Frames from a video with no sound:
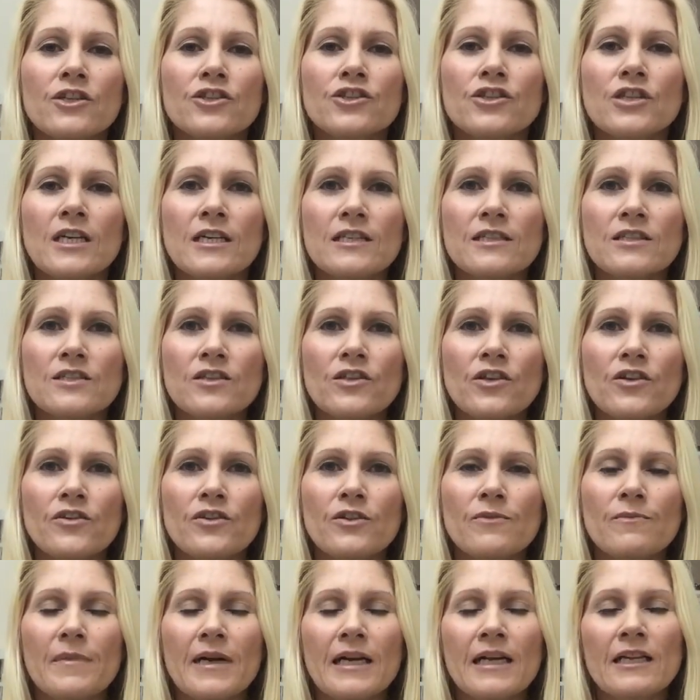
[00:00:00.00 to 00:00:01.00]
just so
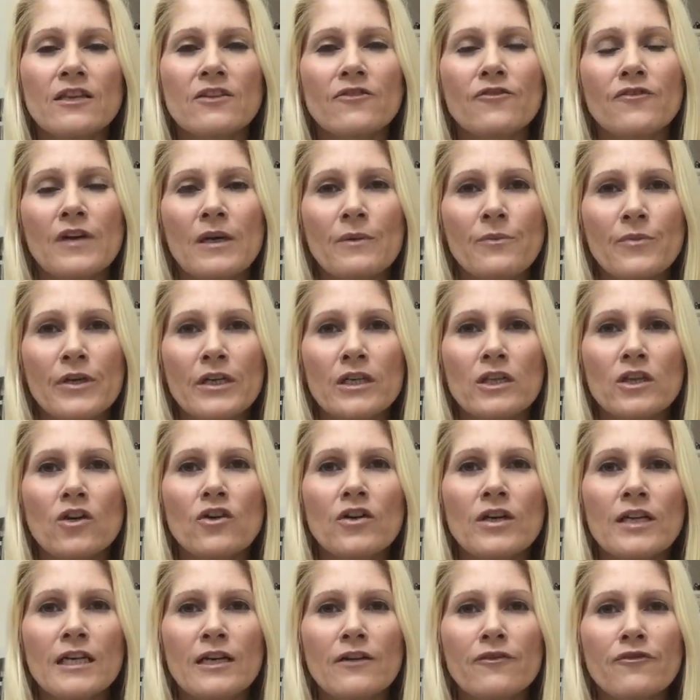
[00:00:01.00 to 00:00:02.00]
that made the fabric
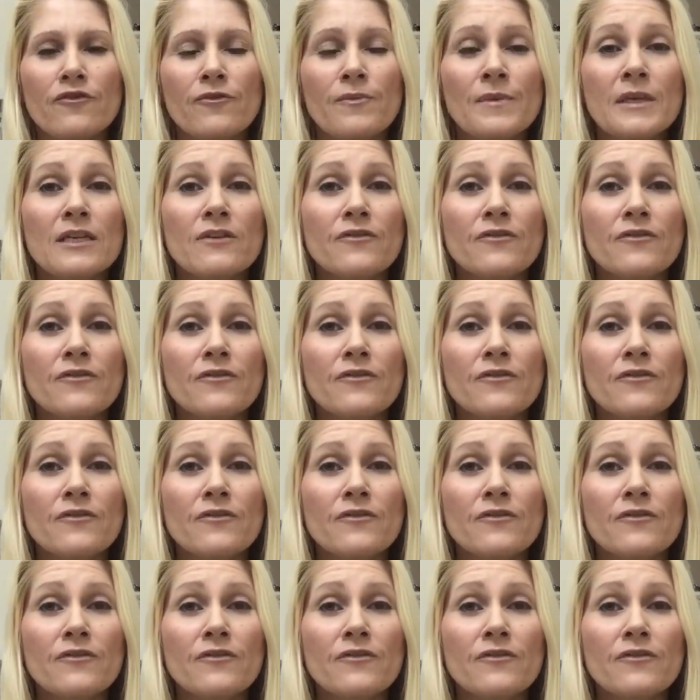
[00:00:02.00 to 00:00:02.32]
long enough for me